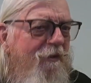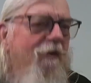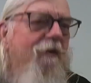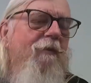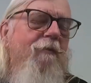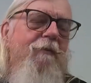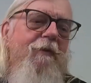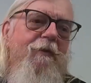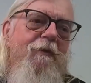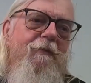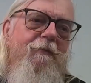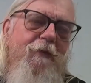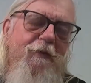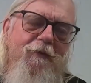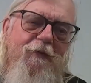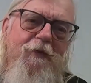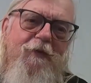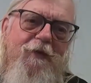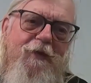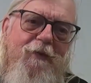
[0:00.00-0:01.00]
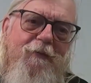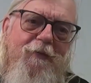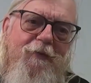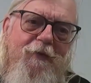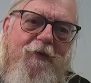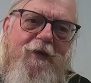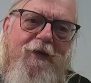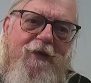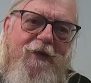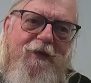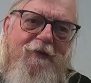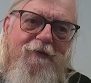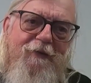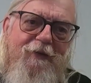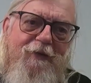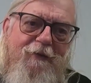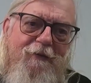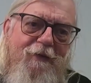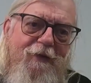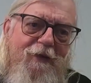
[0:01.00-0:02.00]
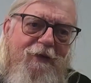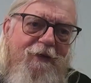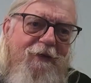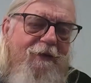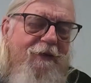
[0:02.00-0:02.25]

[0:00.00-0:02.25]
No, before then, before I left anyway.